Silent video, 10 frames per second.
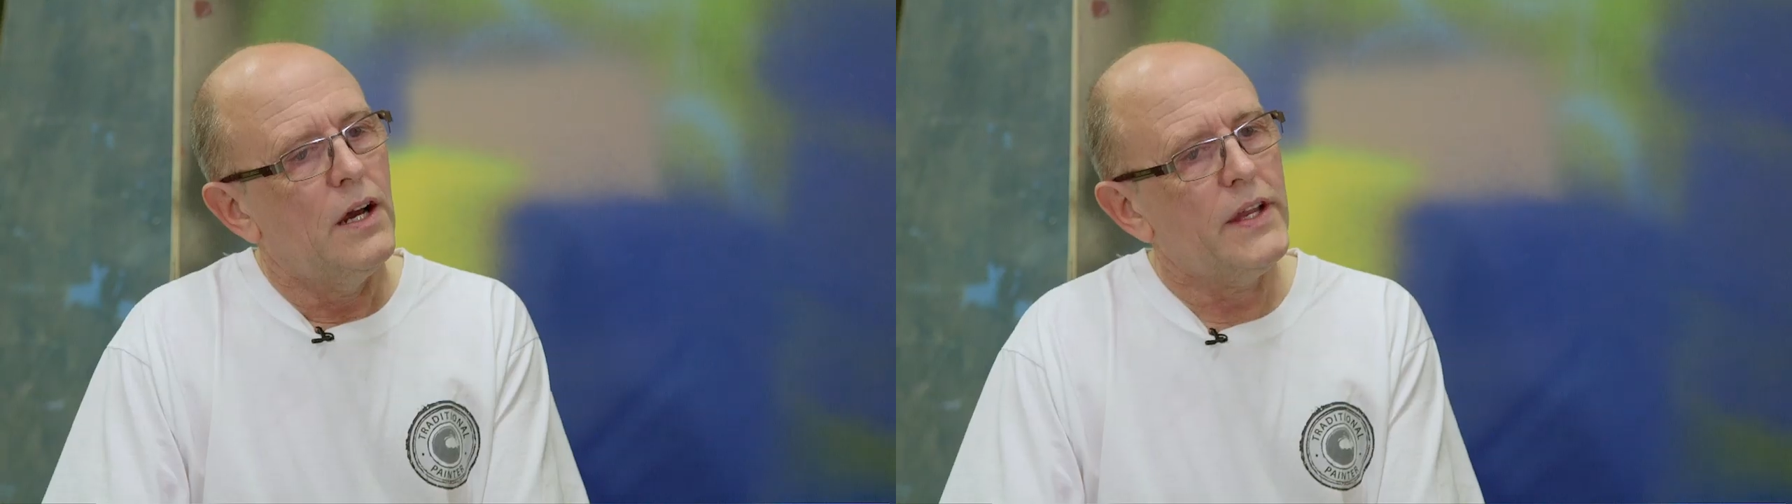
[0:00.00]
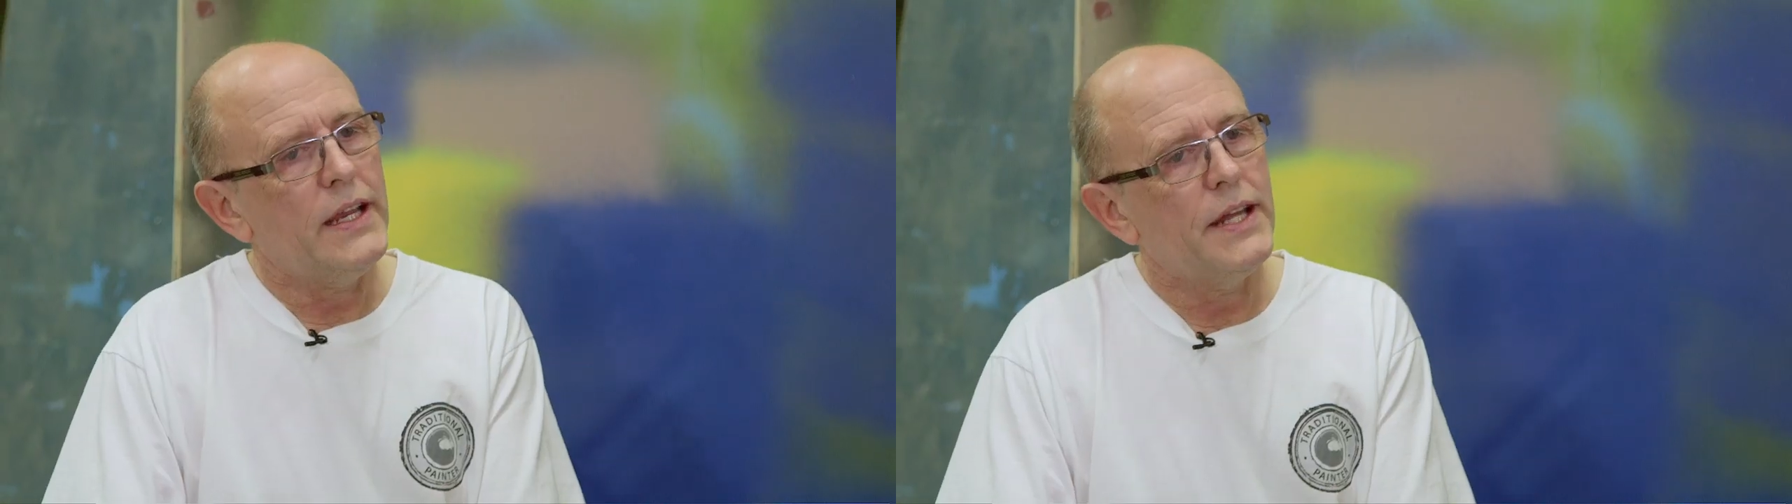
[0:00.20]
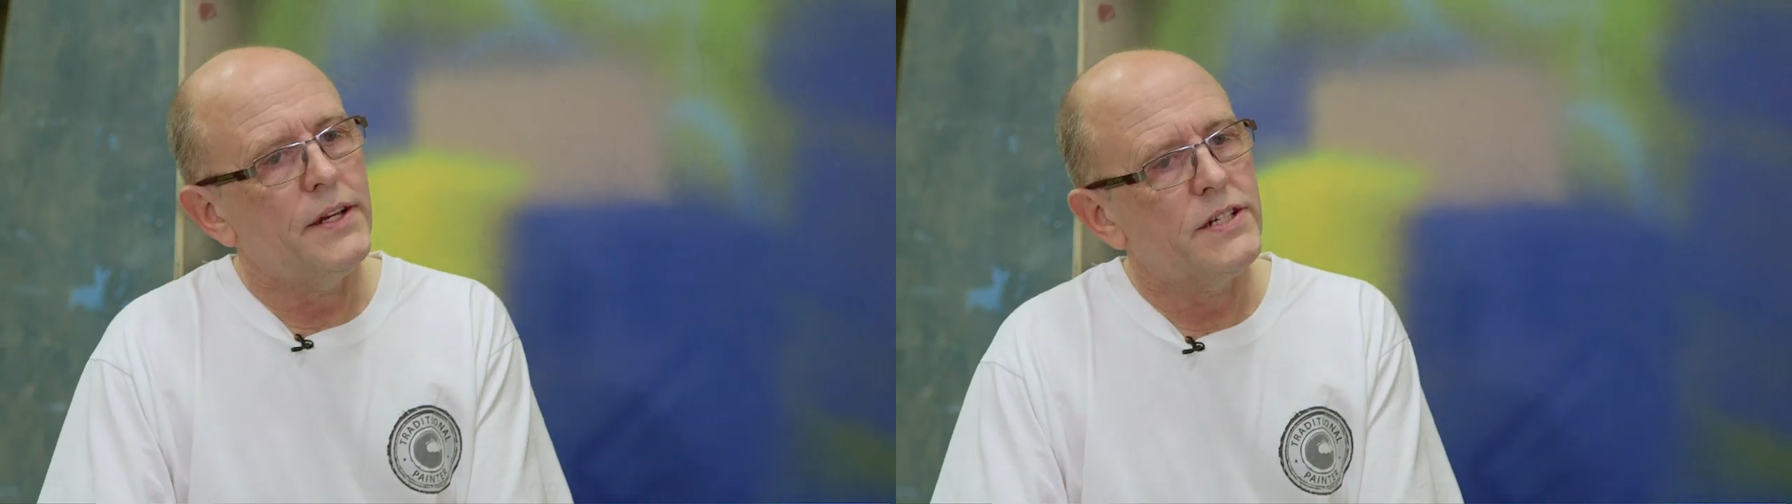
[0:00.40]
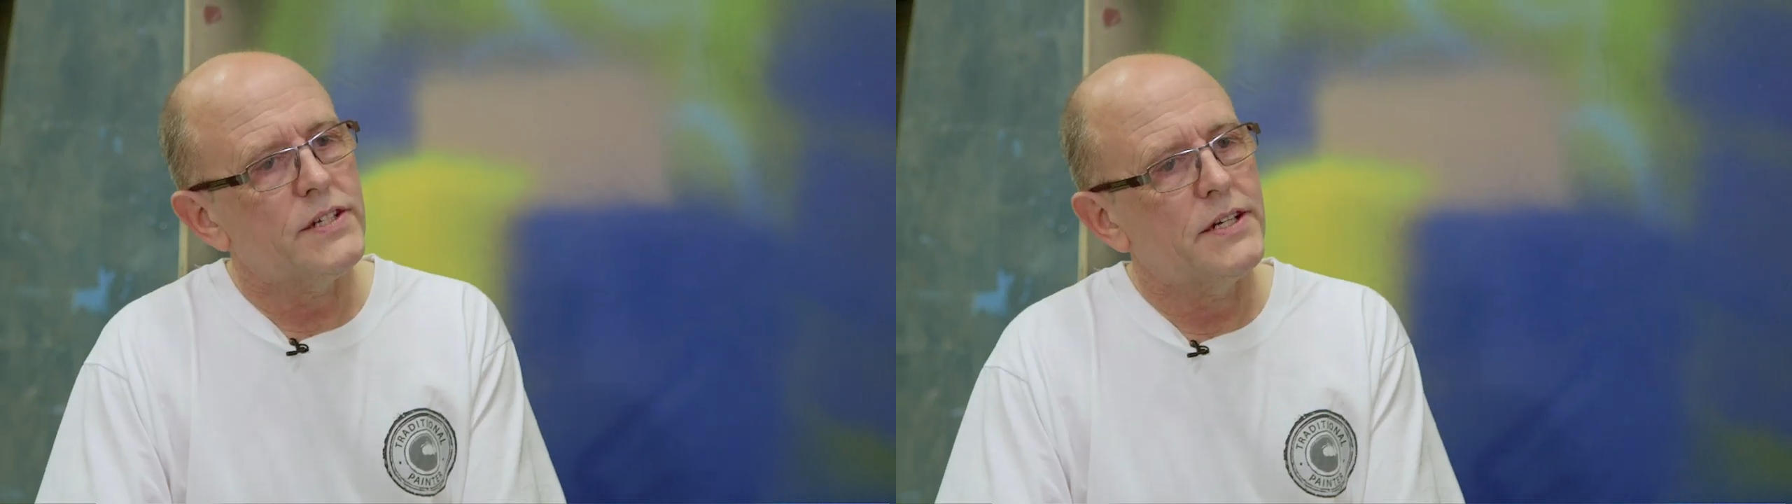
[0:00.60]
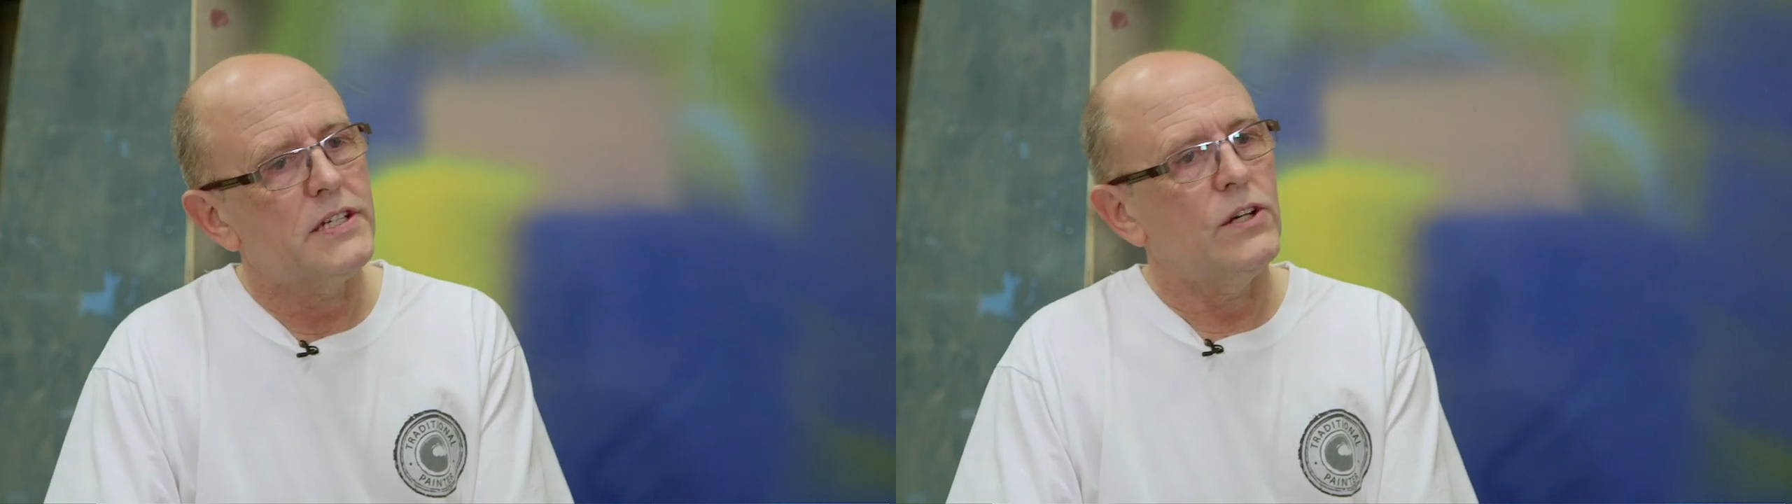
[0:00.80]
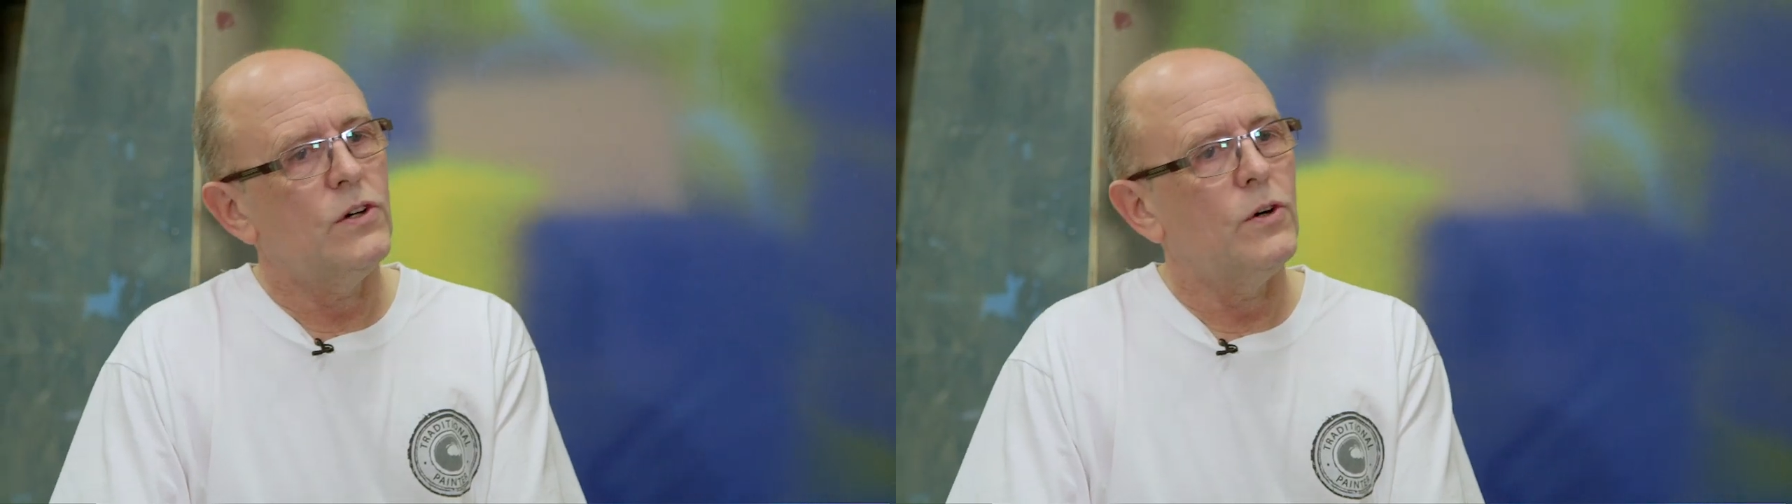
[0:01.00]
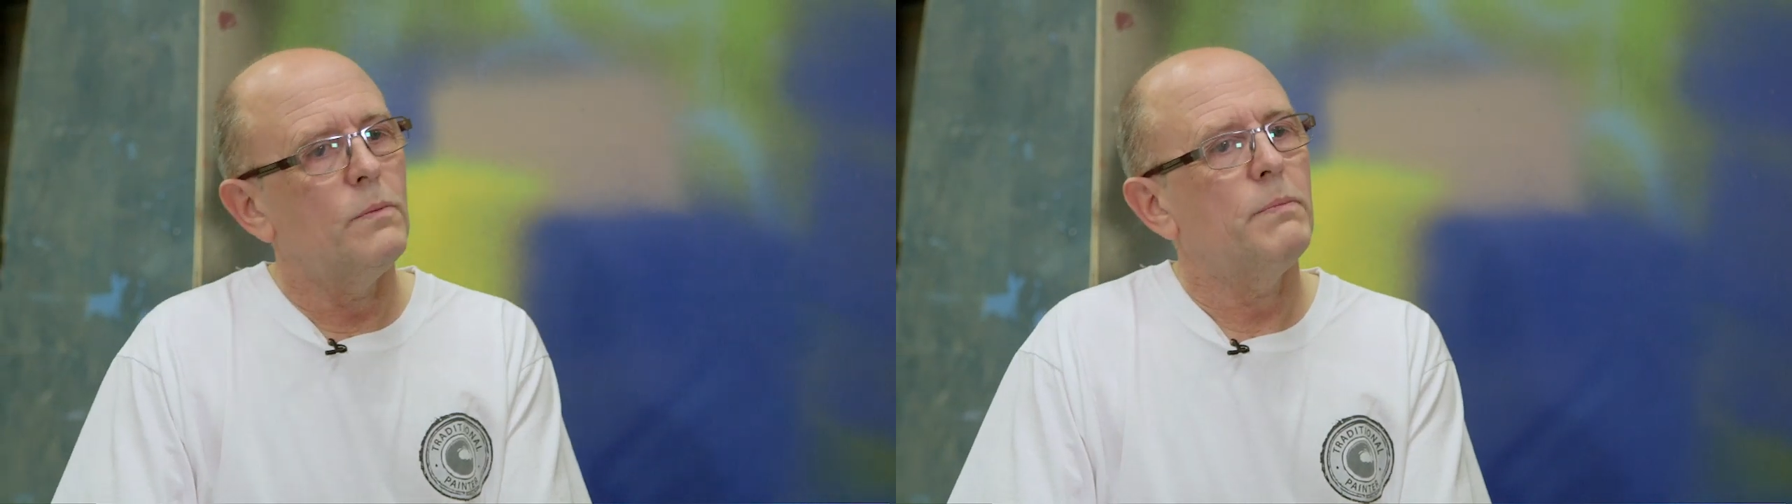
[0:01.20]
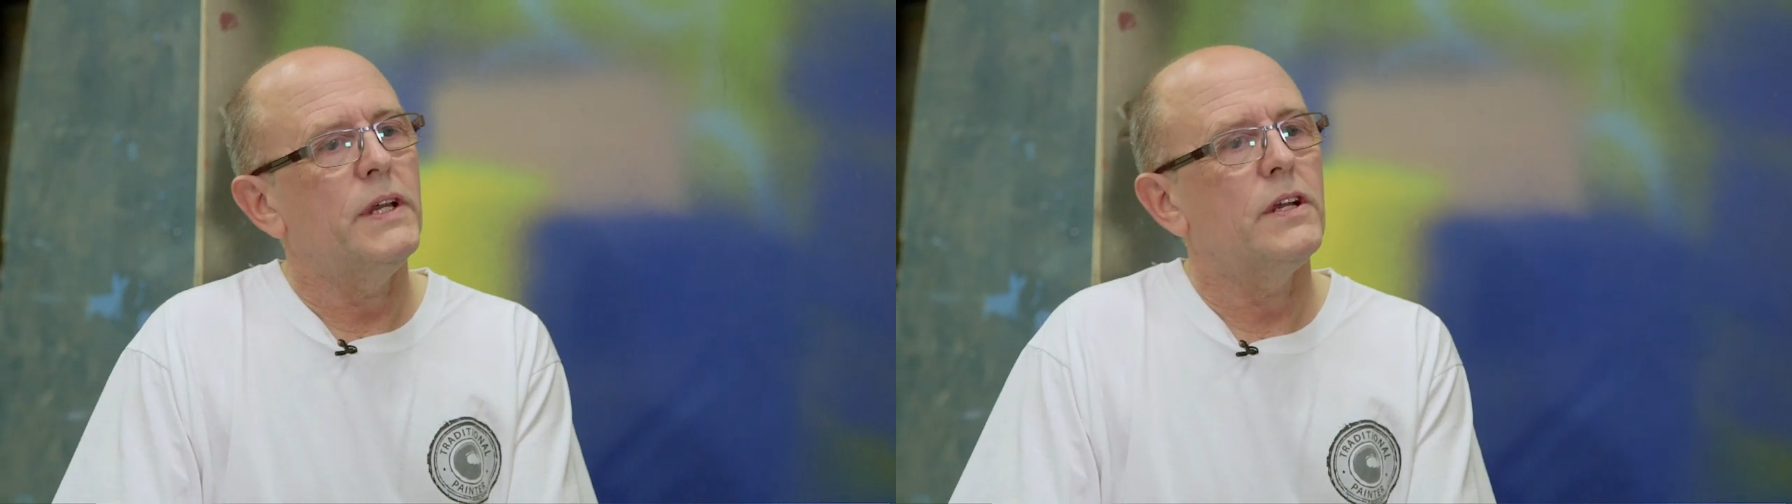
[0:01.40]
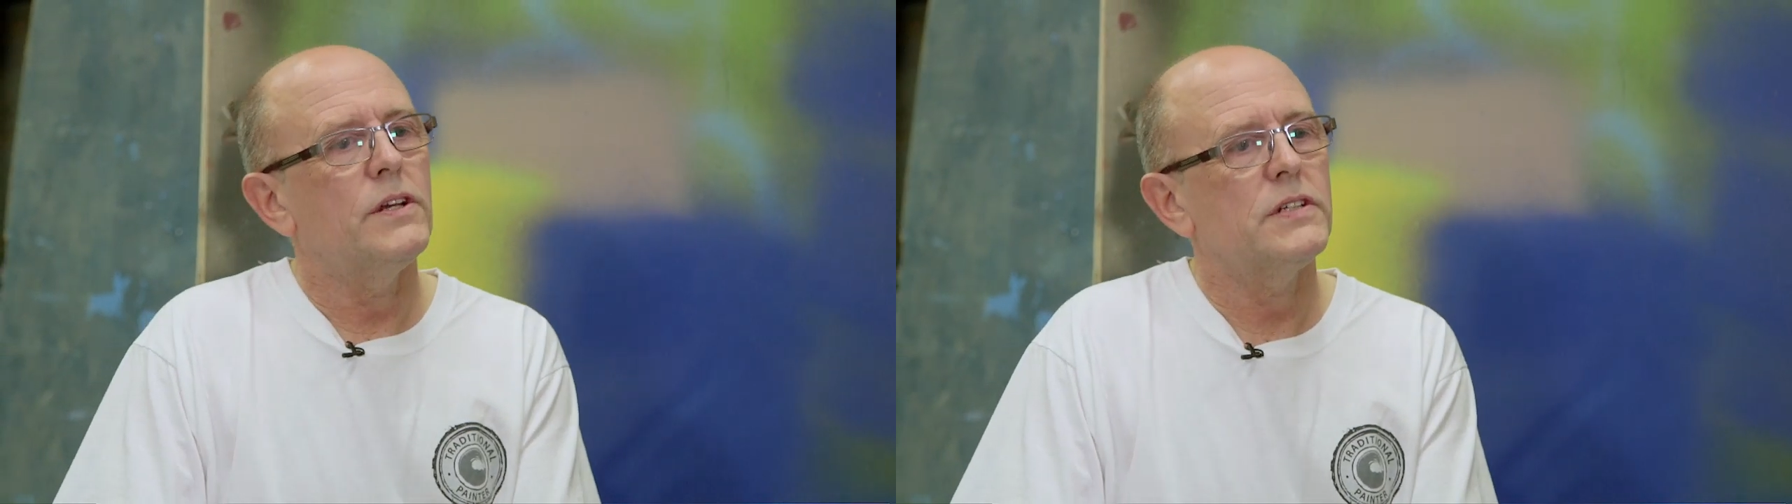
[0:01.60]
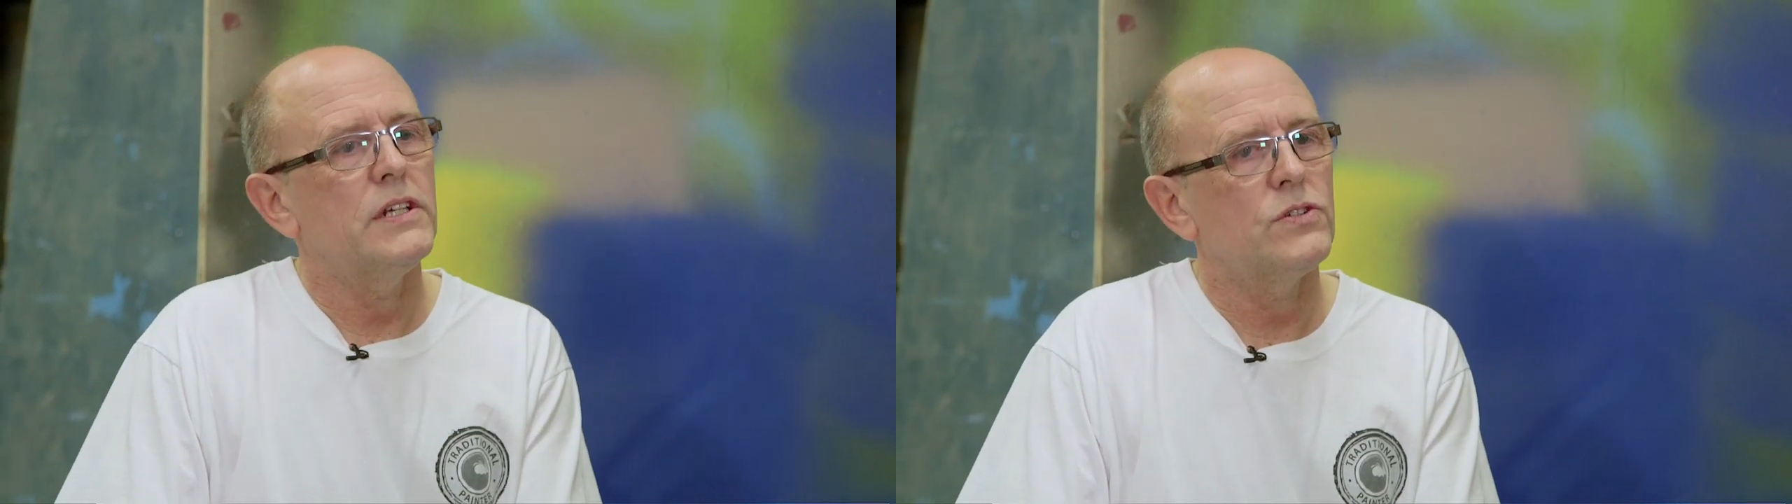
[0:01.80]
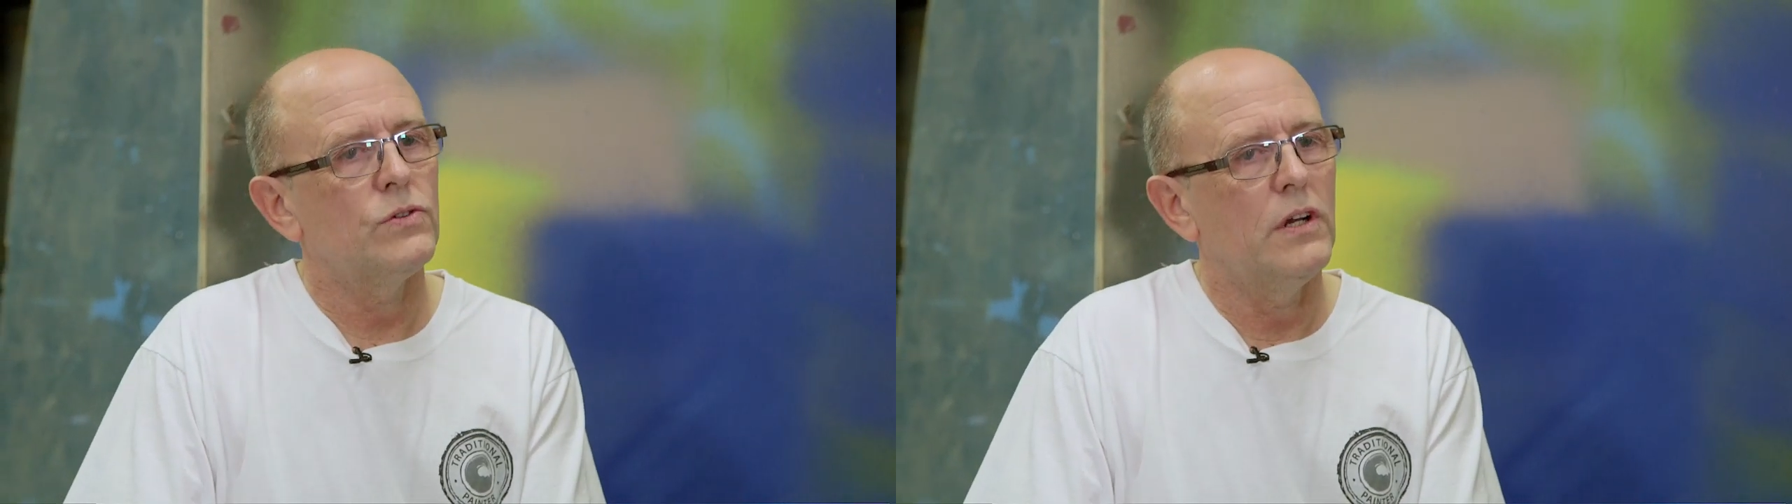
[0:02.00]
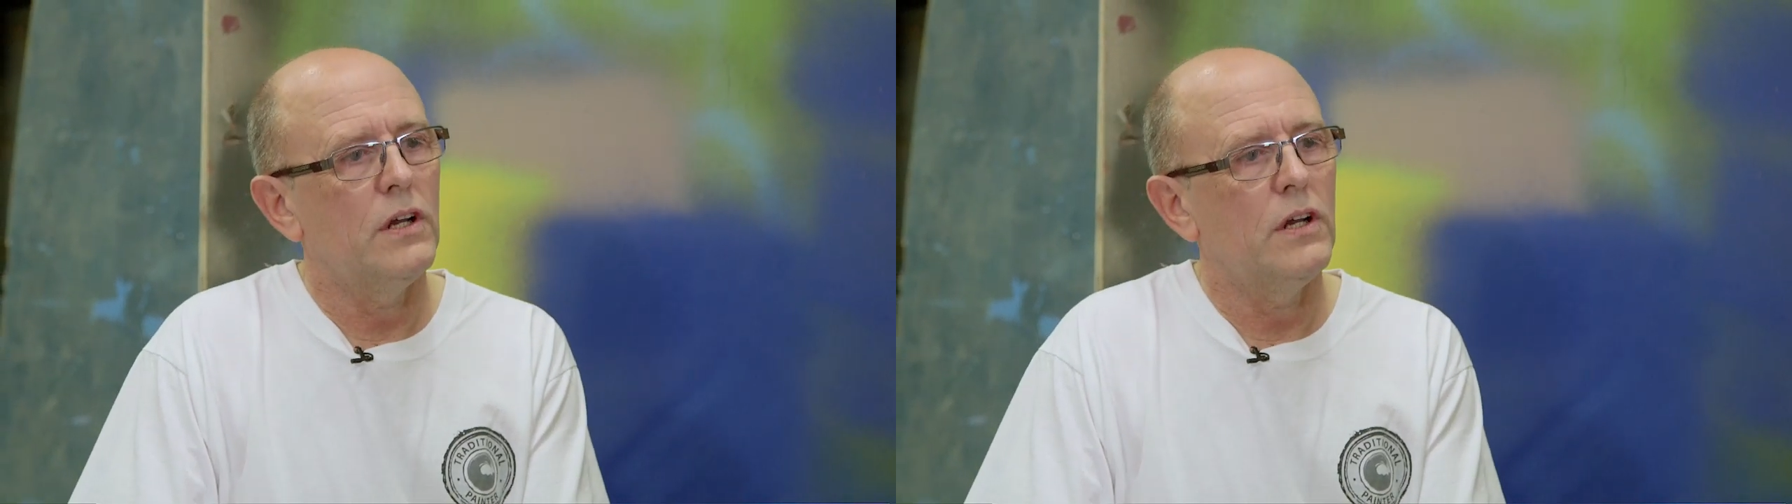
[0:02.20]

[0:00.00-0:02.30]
I think Andy set it up because he saw